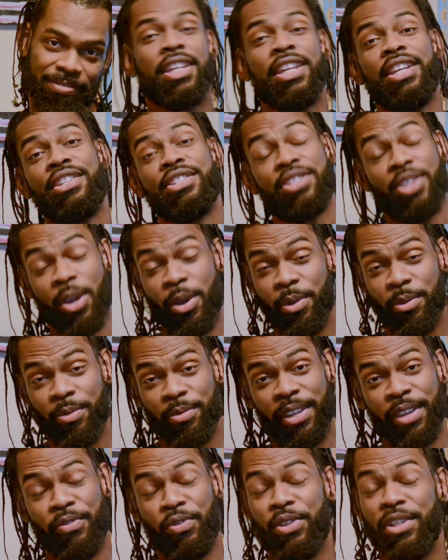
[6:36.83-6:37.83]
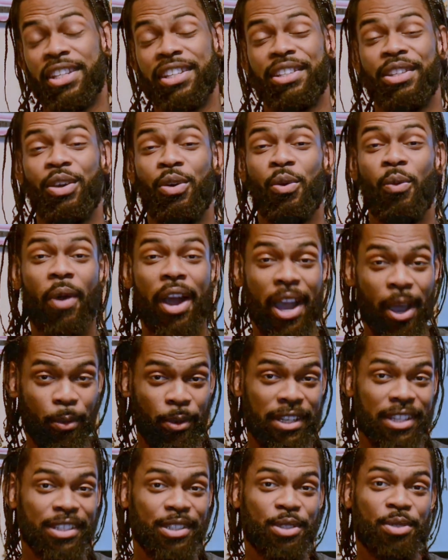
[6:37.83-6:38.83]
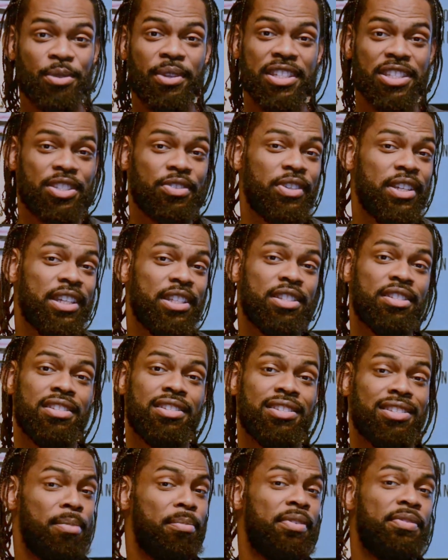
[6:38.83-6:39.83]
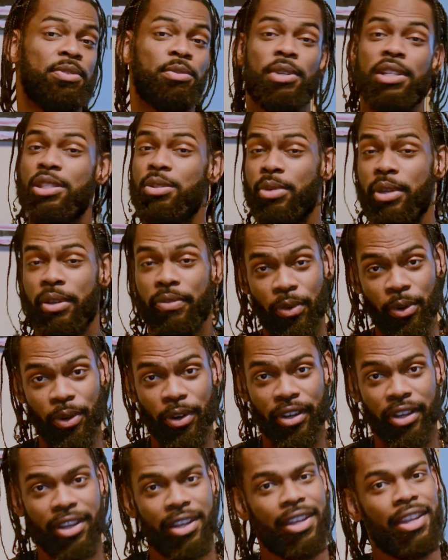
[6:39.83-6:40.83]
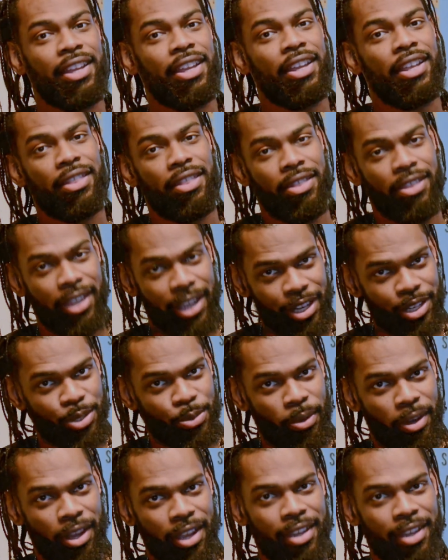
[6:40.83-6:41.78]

So if you didn't know why we didn't do history in December of 2024, that is why.